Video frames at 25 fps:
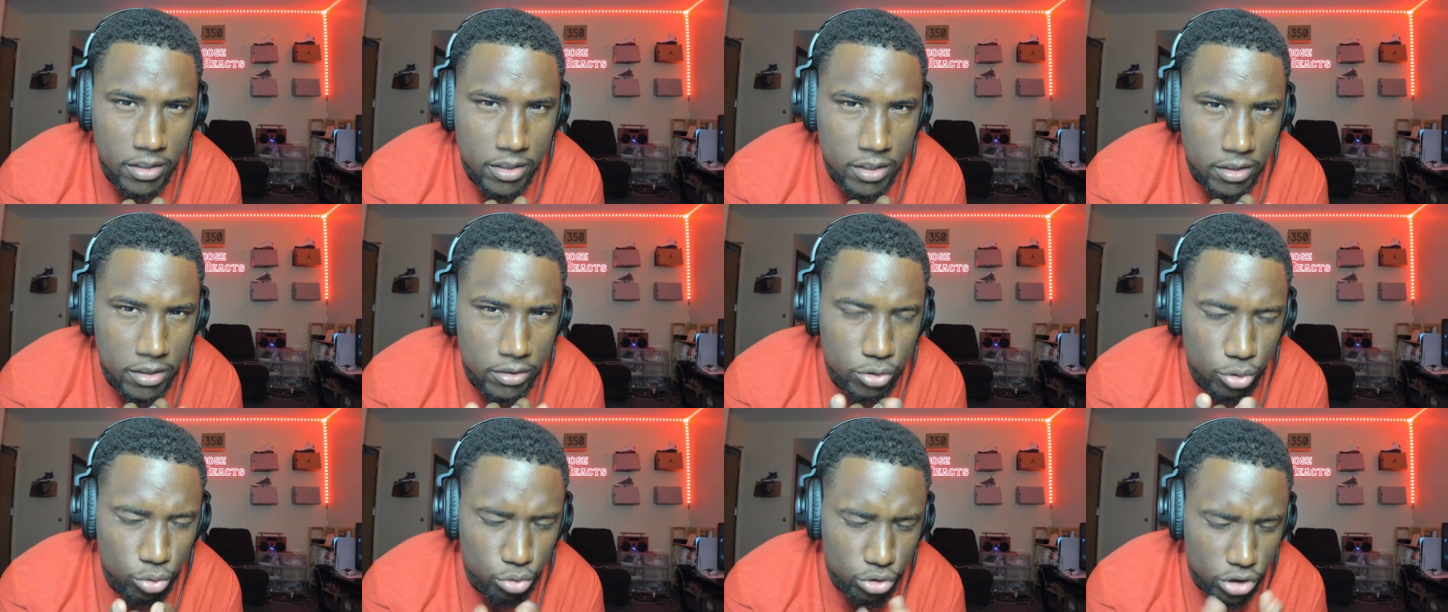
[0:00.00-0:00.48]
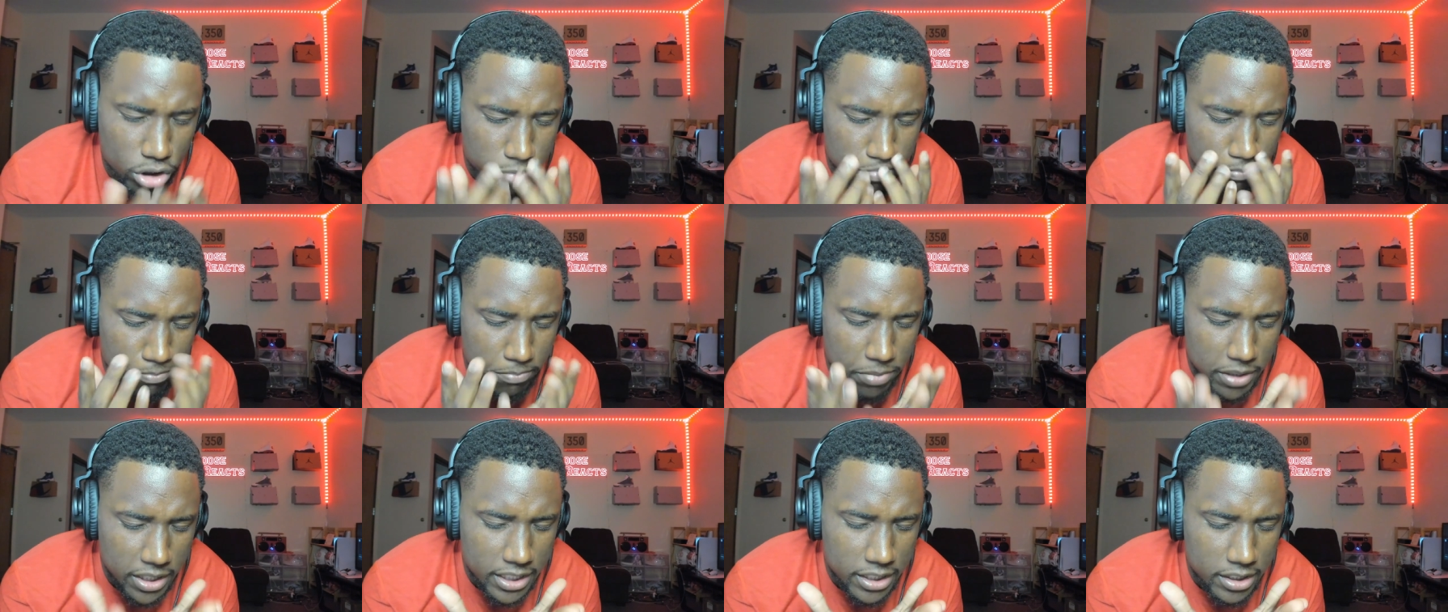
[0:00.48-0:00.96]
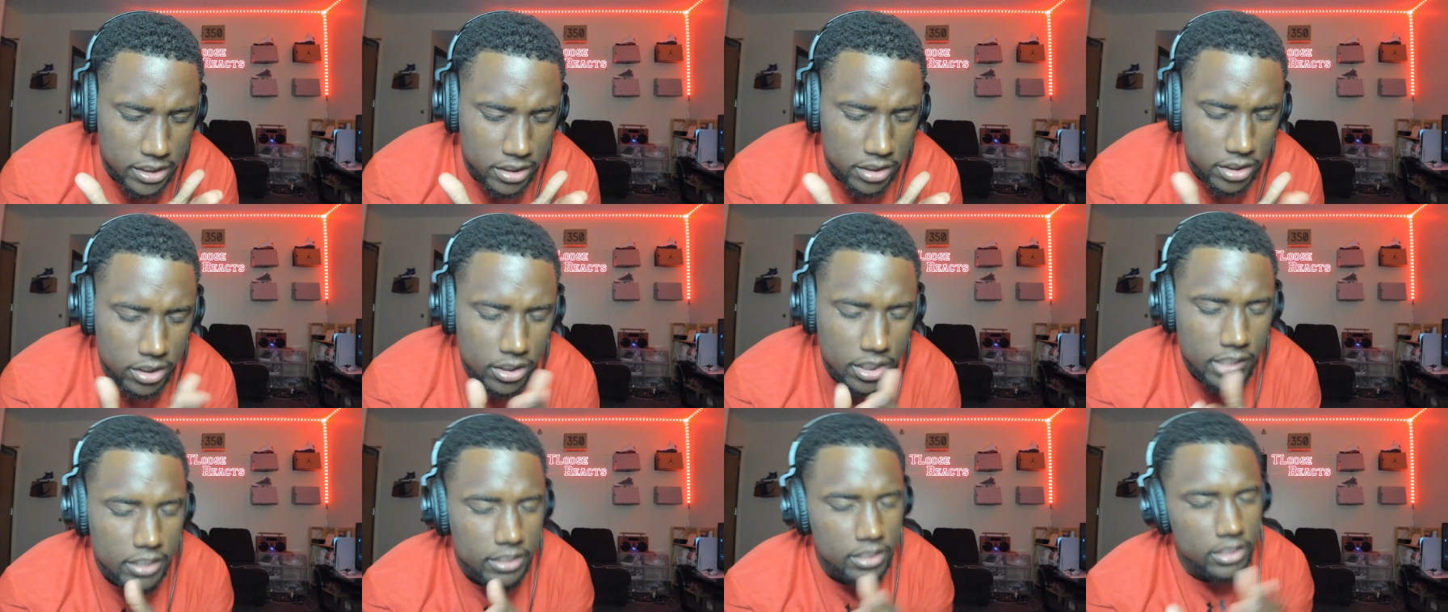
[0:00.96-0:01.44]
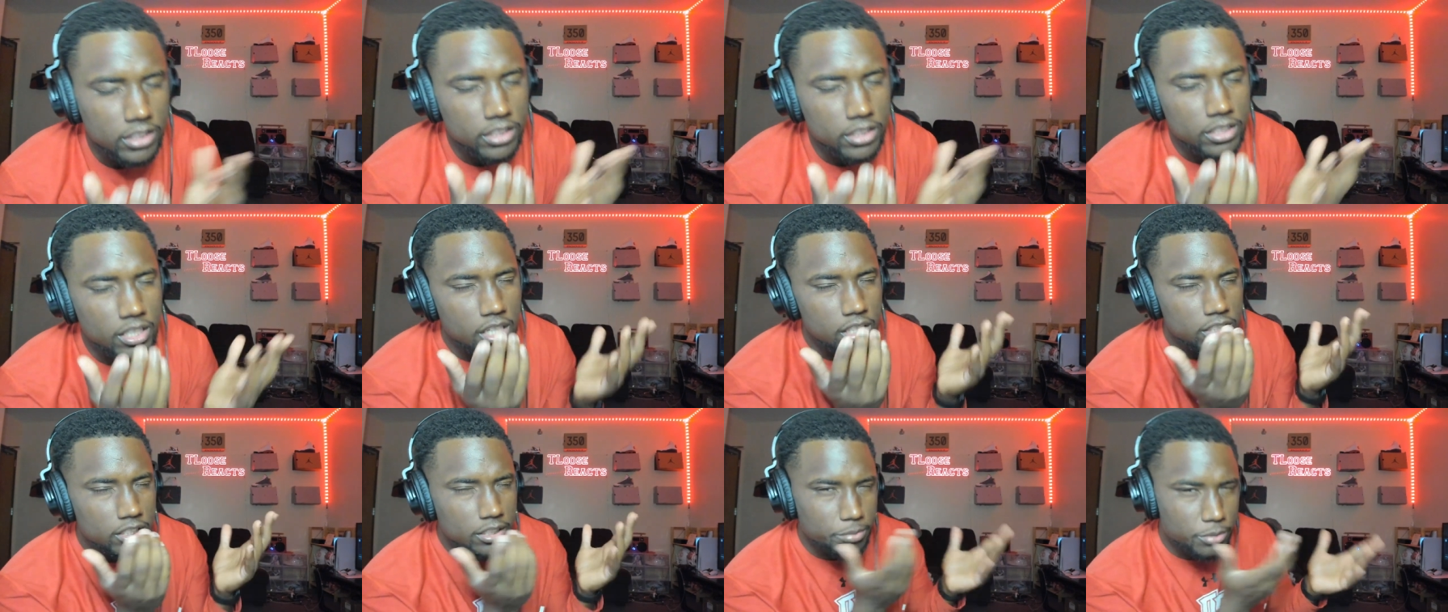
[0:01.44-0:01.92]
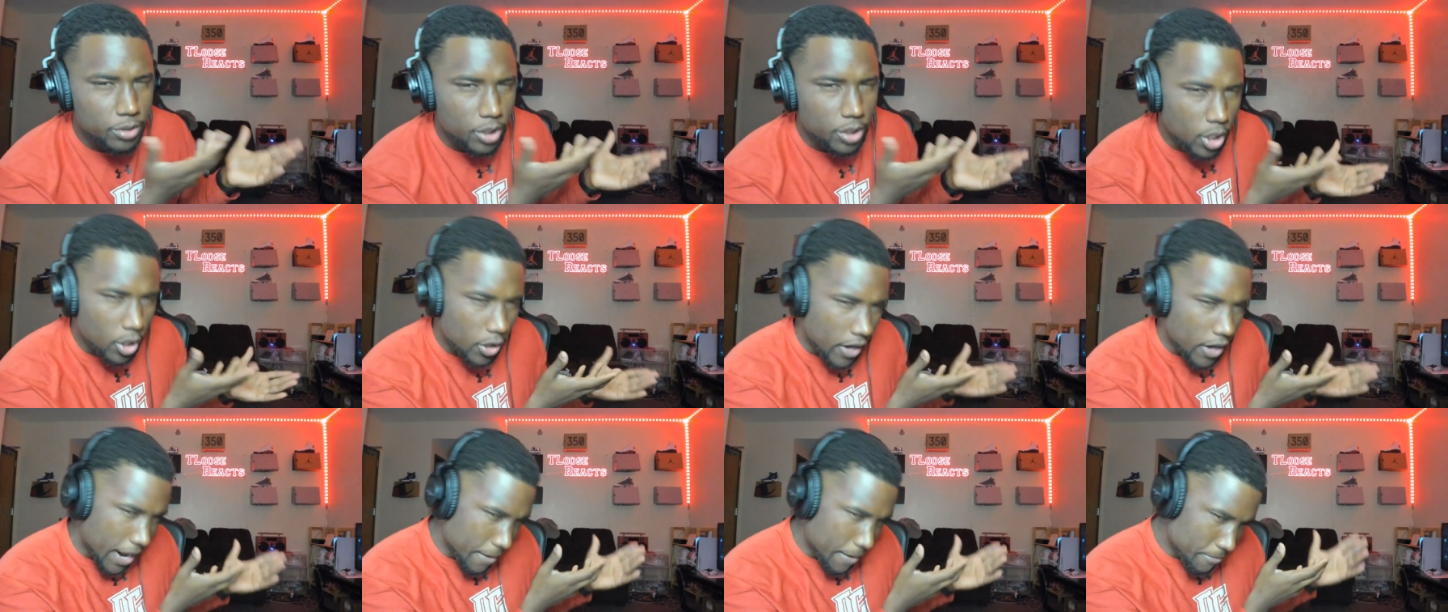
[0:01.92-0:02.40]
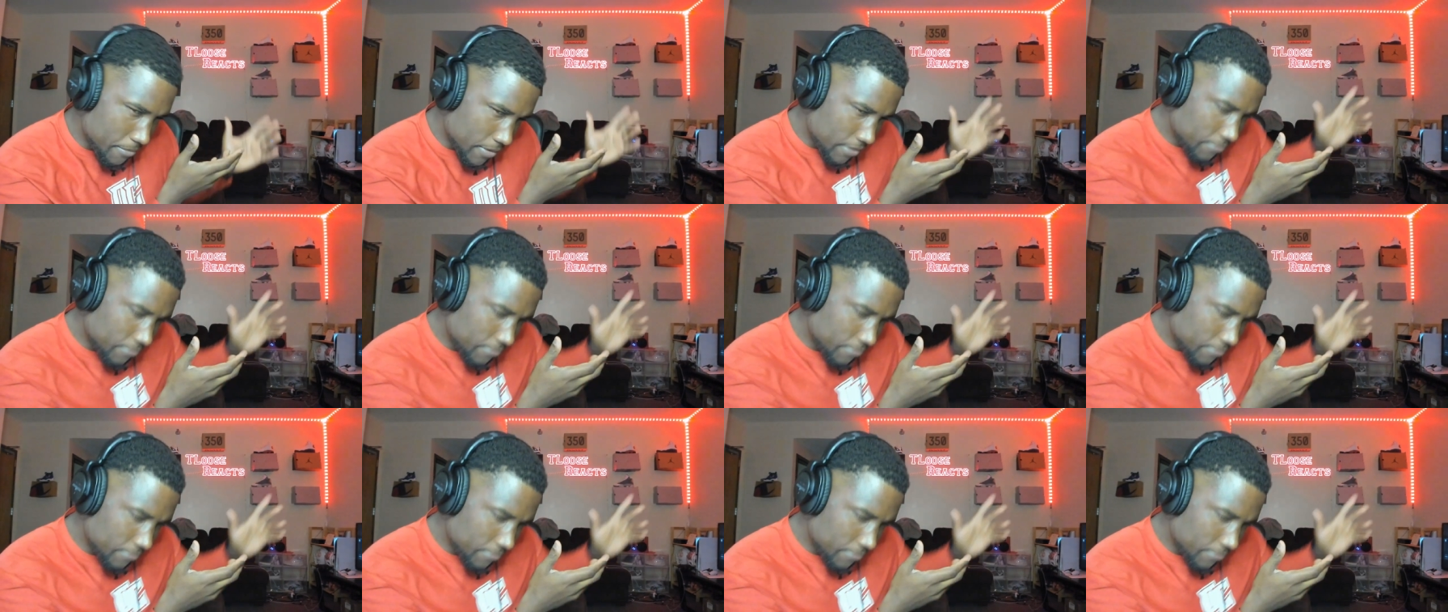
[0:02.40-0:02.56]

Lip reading: so just please, just subscribe.